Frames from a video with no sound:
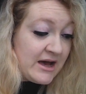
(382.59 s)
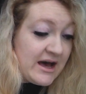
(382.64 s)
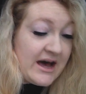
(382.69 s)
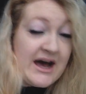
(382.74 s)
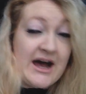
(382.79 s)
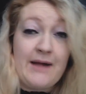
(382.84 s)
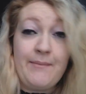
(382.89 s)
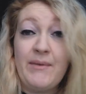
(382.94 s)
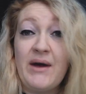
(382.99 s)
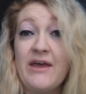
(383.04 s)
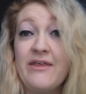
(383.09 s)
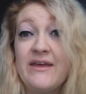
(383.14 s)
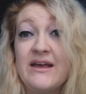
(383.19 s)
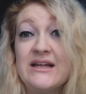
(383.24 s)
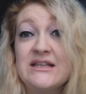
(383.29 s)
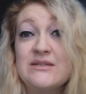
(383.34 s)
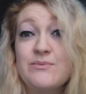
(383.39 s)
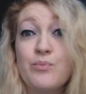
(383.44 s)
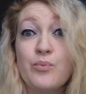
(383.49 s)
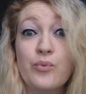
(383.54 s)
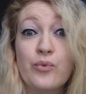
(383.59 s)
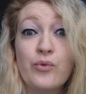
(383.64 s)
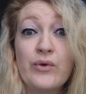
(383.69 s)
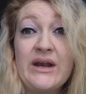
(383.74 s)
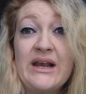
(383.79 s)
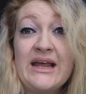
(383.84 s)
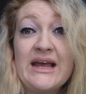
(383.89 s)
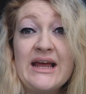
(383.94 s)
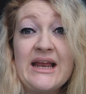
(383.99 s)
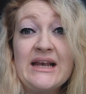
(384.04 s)
I think it's
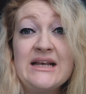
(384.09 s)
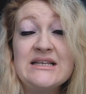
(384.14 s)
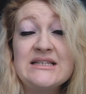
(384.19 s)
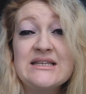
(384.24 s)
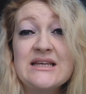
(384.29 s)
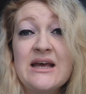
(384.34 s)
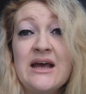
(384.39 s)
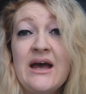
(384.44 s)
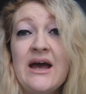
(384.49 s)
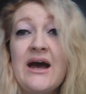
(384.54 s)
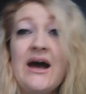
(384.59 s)
brilliant,